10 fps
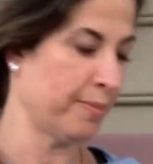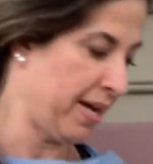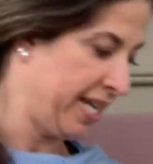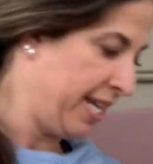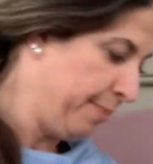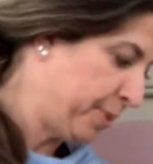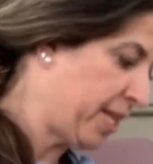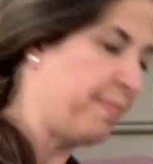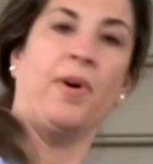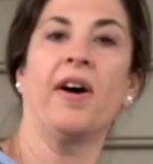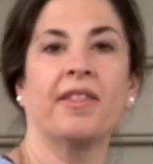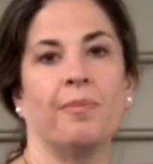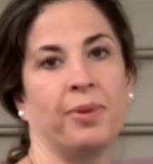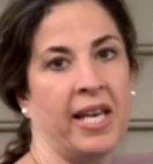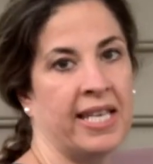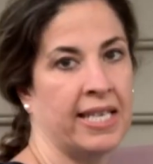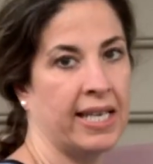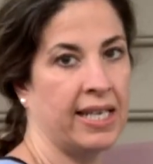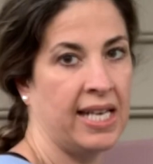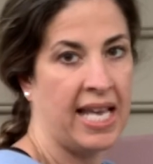my hips up on the
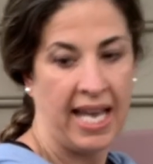blanket.